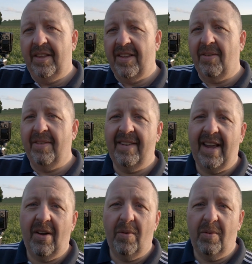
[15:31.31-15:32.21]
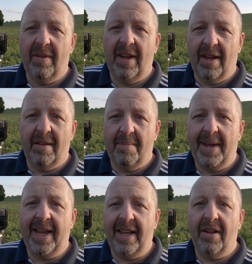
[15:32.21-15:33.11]
don't tell the other
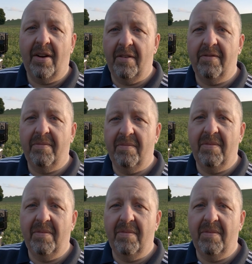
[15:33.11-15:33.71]
me that I've